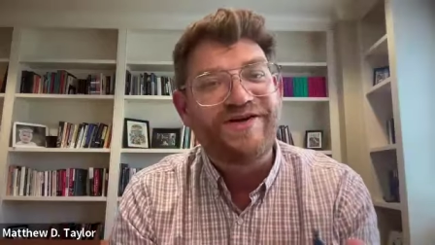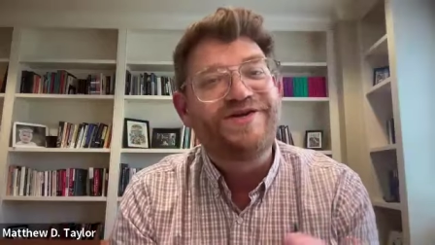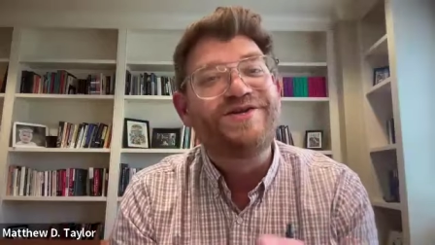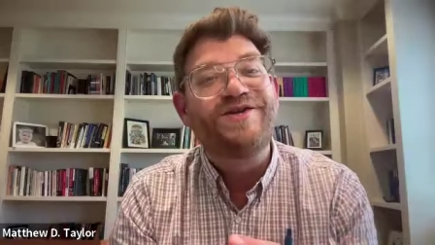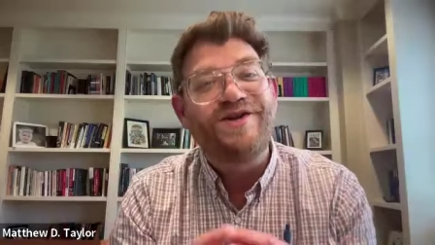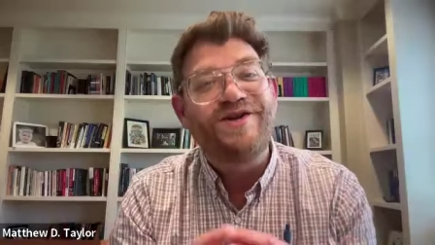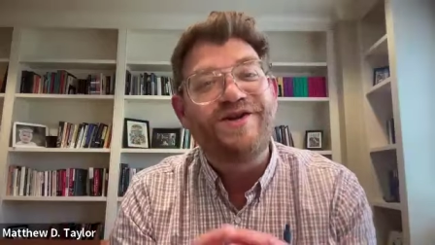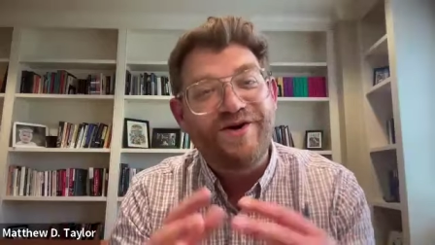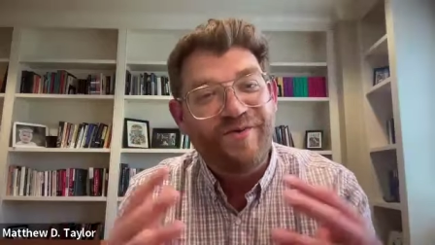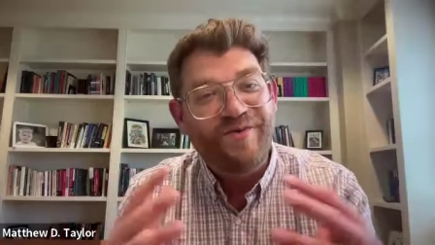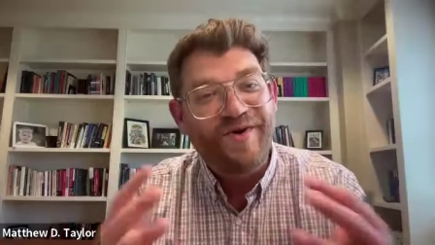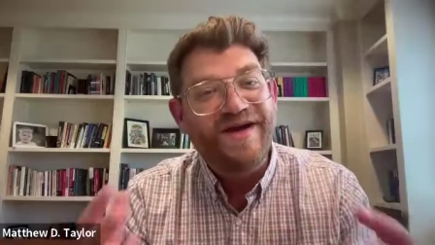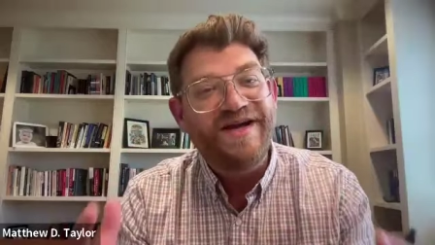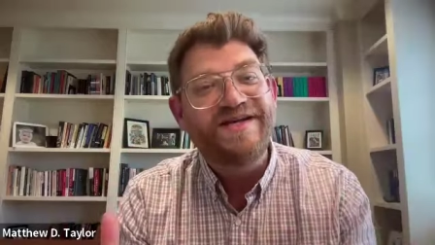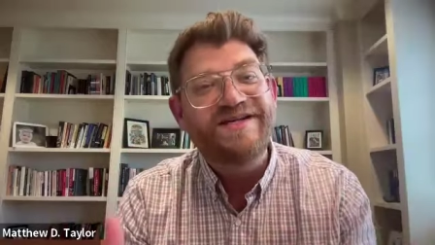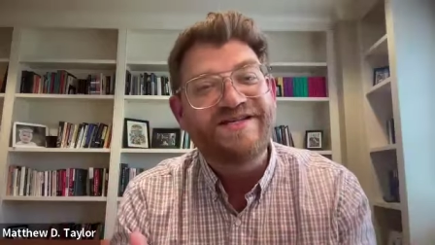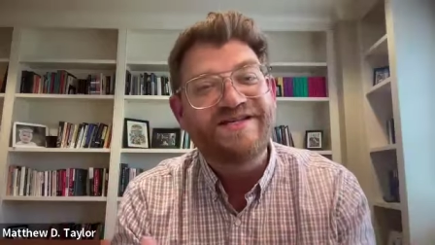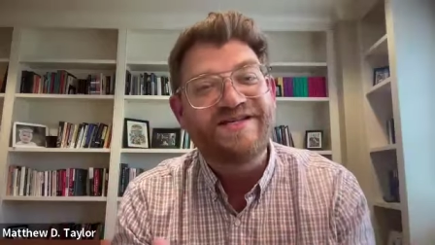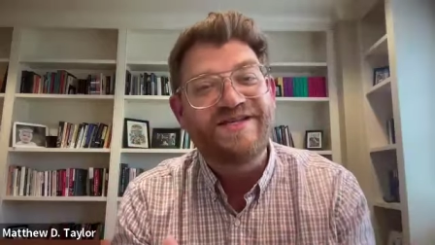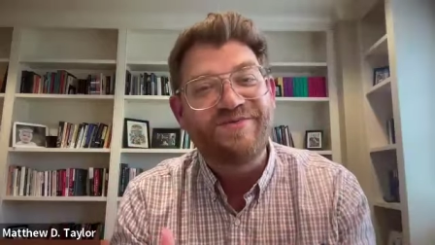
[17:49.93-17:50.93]
There, there are
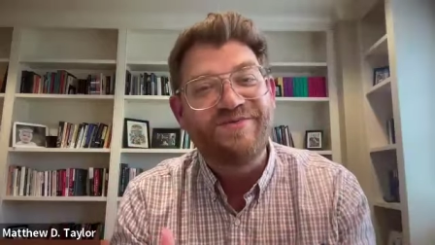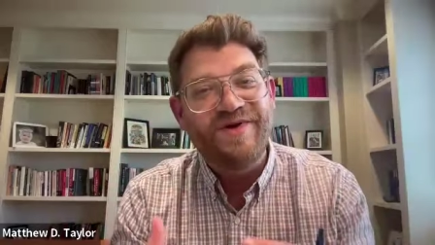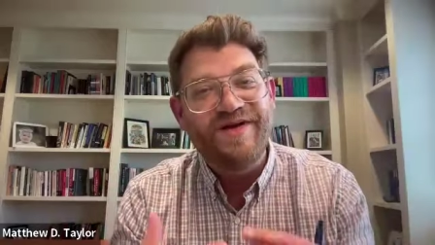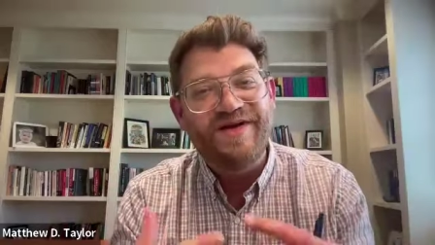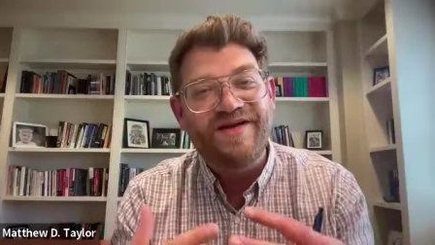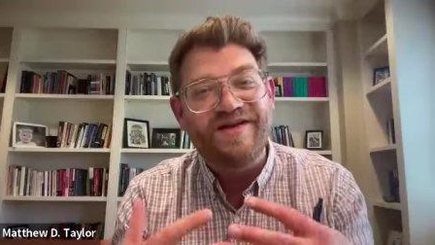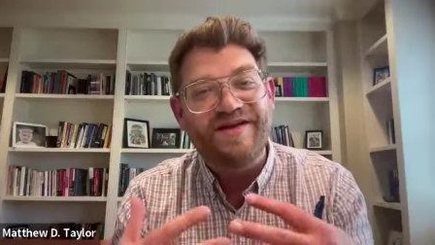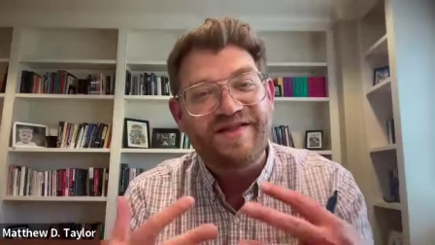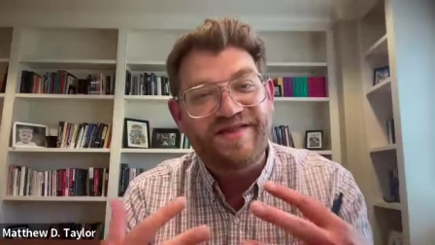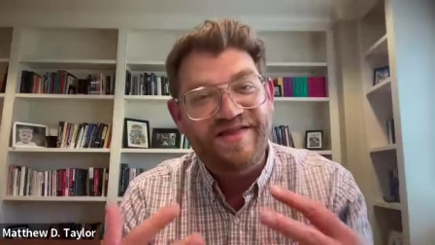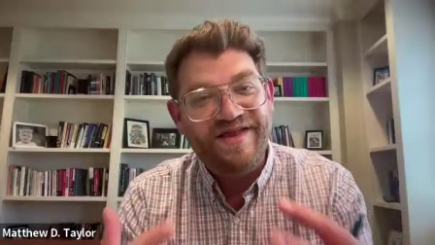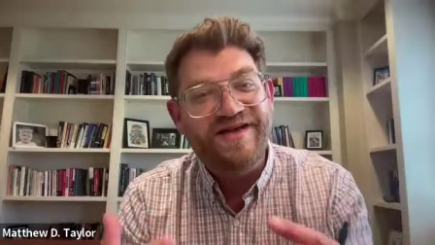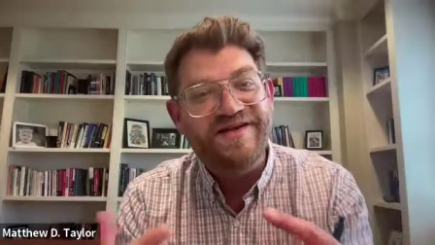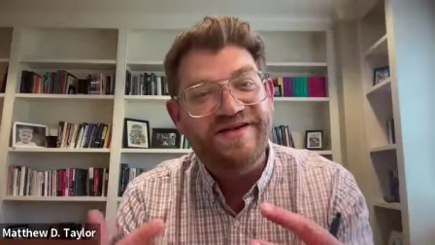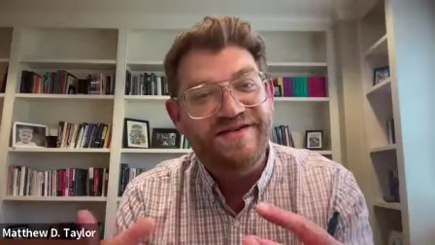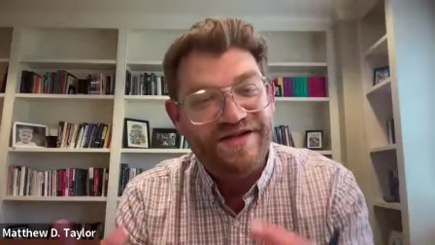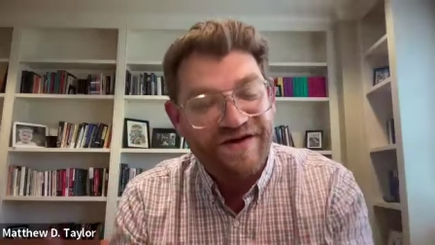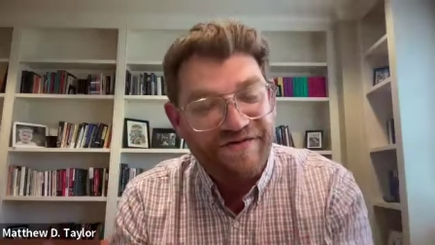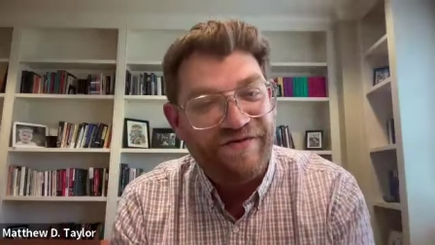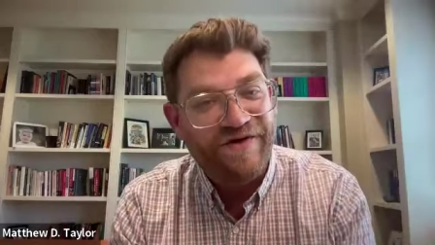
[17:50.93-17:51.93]
ways that we can
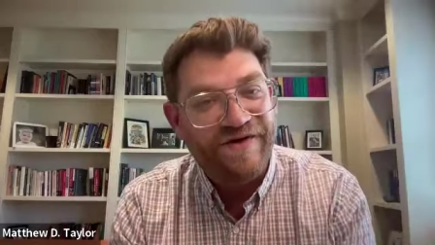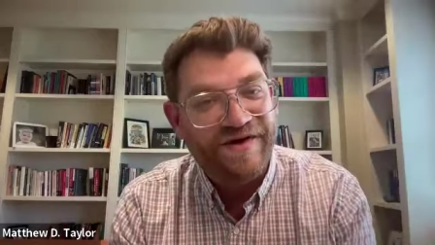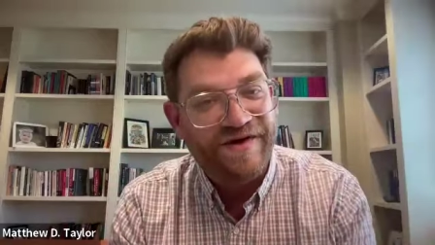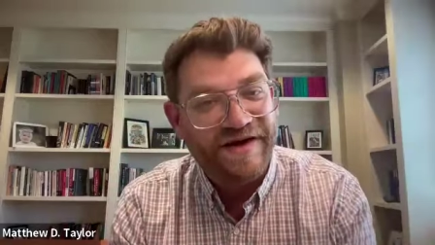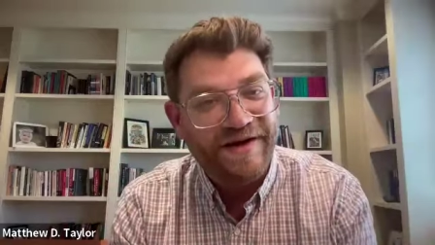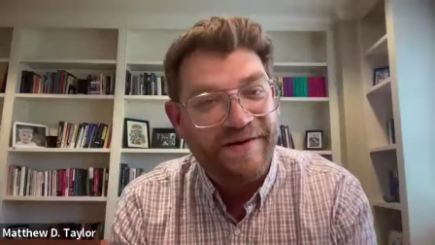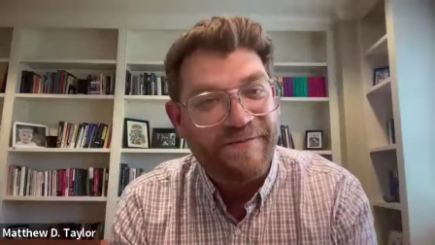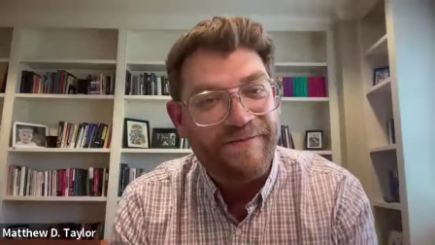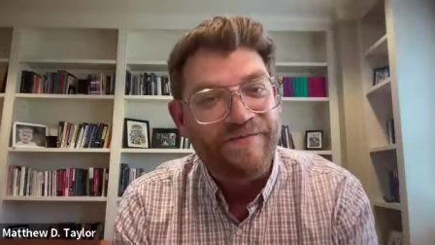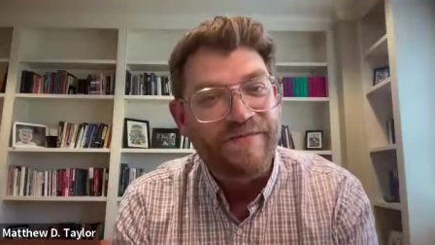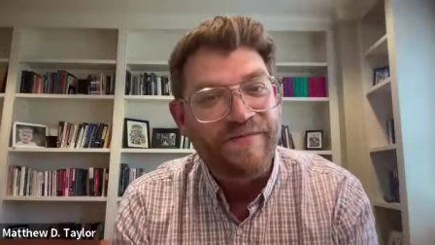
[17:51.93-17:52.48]
think differently." Shake